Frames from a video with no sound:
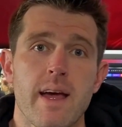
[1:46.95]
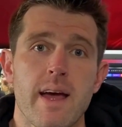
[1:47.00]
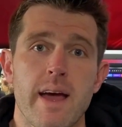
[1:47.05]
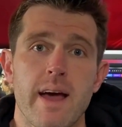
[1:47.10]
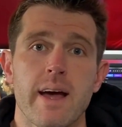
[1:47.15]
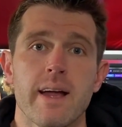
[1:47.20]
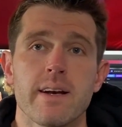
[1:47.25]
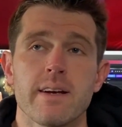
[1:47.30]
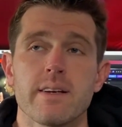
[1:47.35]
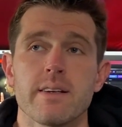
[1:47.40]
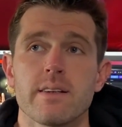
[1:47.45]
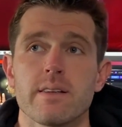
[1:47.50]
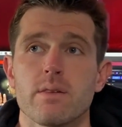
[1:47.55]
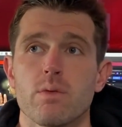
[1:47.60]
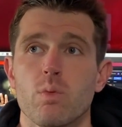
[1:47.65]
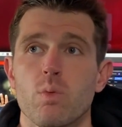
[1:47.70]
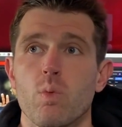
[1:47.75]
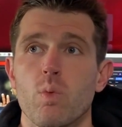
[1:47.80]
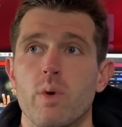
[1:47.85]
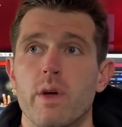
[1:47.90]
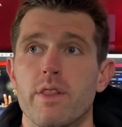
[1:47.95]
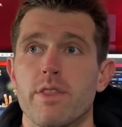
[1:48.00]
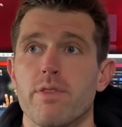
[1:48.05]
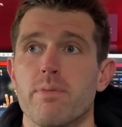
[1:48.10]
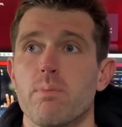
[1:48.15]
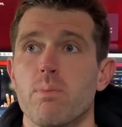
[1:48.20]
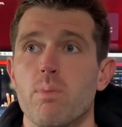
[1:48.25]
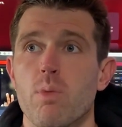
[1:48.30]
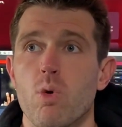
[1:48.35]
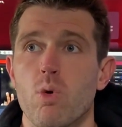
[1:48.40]
And with
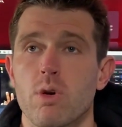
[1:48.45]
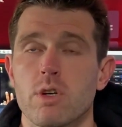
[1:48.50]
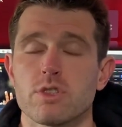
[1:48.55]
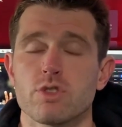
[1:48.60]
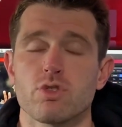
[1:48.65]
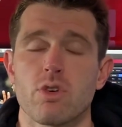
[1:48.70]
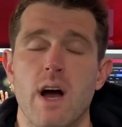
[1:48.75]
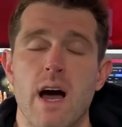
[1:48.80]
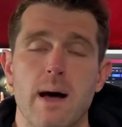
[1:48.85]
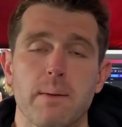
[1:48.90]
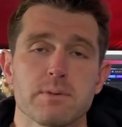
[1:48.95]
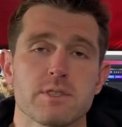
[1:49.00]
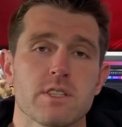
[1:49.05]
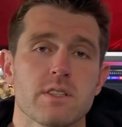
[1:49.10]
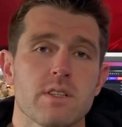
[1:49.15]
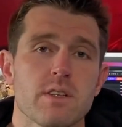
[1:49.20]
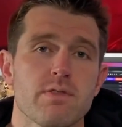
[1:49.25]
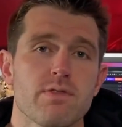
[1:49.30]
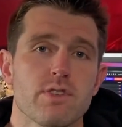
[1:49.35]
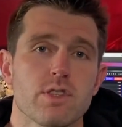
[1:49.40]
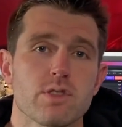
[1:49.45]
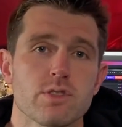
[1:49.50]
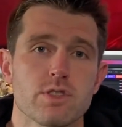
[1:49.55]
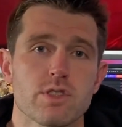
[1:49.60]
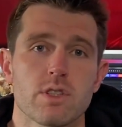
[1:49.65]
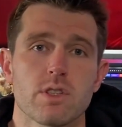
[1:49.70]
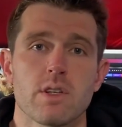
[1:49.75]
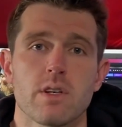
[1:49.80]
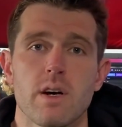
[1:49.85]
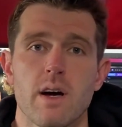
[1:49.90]
more drops in the
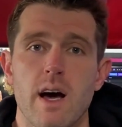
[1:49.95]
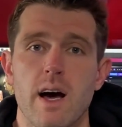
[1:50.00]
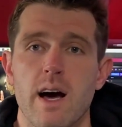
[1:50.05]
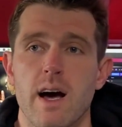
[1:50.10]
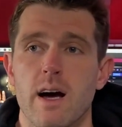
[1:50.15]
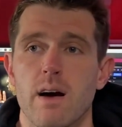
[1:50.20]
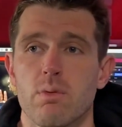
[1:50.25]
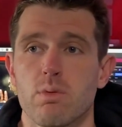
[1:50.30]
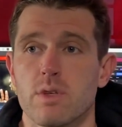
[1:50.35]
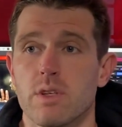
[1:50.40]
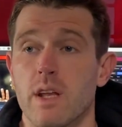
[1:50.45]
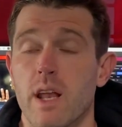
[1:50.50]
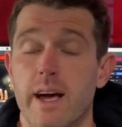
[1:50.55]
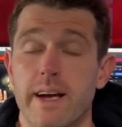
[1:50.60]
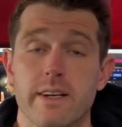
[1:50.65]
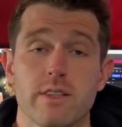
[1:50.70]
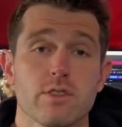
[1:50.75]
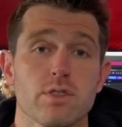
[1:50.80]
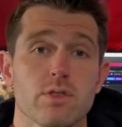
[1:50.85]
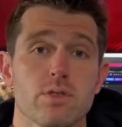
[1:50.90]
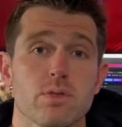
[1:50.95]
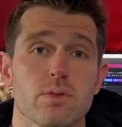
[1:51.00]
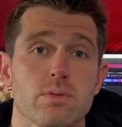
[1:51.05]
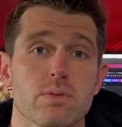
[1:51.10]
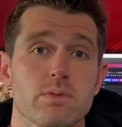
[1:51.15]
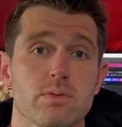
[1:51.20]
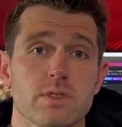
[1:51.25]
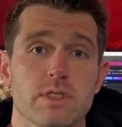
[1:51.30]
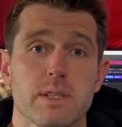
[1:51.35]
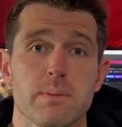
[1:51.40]
future, uh, I uh, would like to
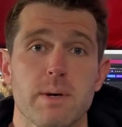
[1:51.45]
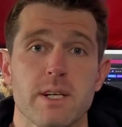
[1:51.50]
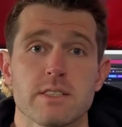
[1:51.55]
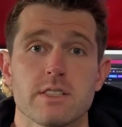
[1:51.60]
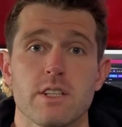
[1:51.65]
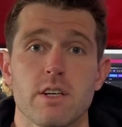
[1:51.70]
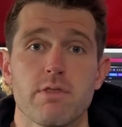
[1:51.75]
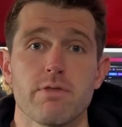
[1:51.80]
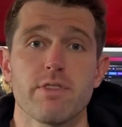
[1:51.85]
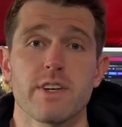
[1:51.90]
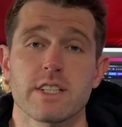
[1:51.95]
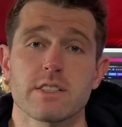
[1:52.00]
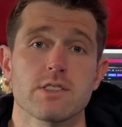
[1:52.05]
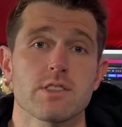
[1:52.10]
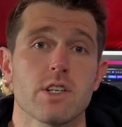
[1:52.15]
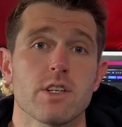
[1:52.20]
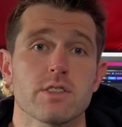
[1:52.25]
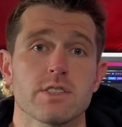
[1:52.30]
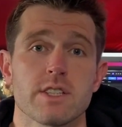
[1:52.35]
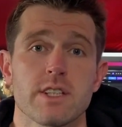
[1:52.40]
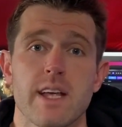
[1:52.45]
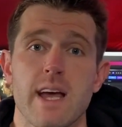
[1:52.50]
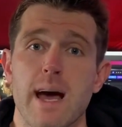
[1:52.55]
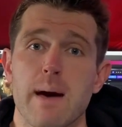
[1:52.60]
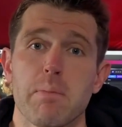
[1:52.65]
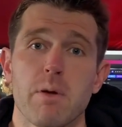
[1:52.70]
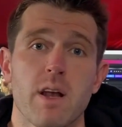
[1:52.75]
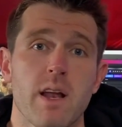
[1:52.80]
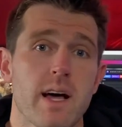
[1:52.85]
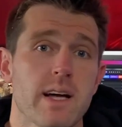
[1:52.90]
see myself fix those and
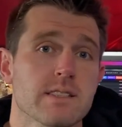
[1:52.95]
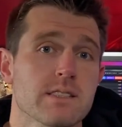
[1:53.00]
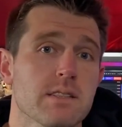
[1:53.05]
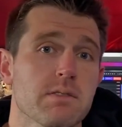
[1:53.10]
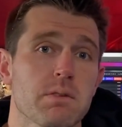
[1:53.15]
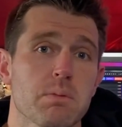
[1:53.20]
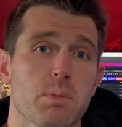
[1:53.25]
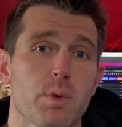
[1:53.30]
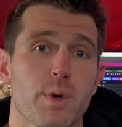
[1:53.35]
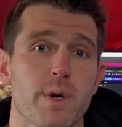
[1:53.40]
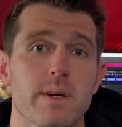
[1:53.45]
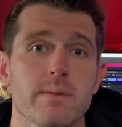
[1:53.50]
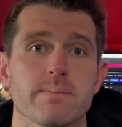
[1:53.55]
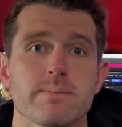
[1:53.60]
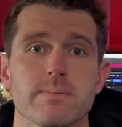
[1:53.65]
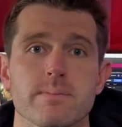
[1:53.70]
capitalize even more.